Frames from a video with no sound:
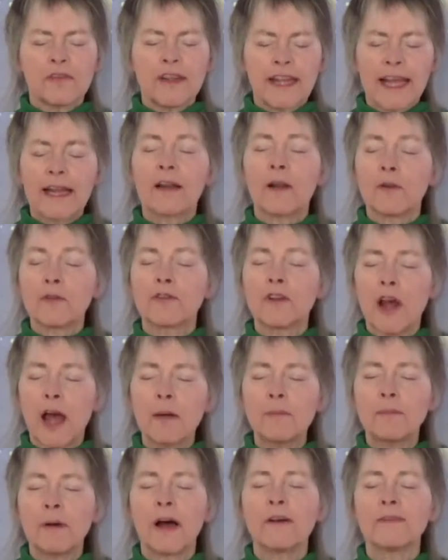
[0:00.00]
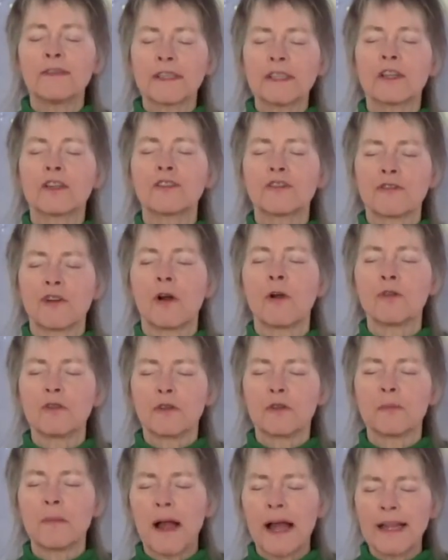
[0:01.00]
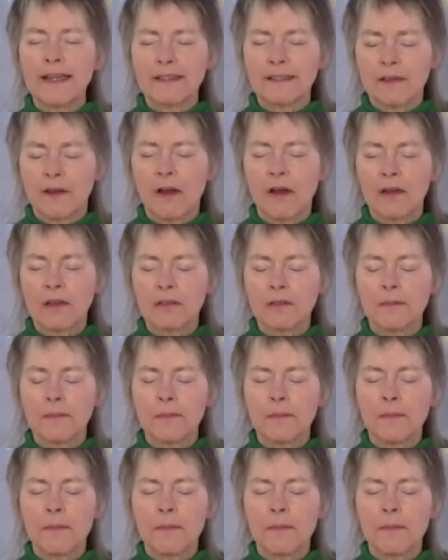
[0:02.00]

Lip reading: get on top of and control your mind talk.